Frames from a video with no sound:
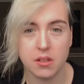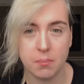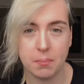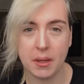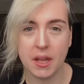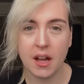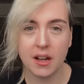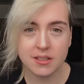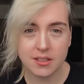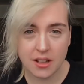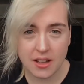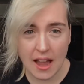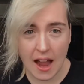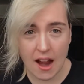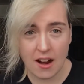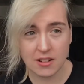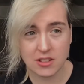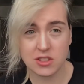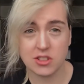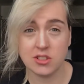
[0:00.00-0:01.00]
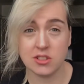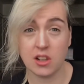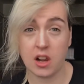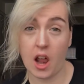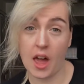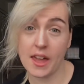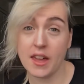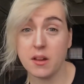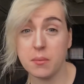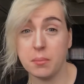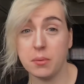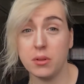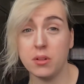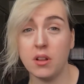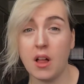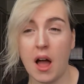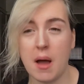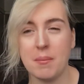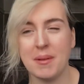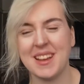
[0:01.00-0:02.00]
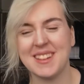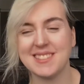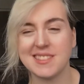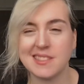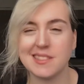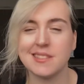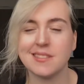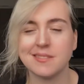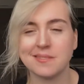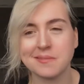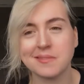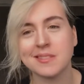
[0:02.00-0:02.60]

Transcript: because her character's likable, I'm like, oh,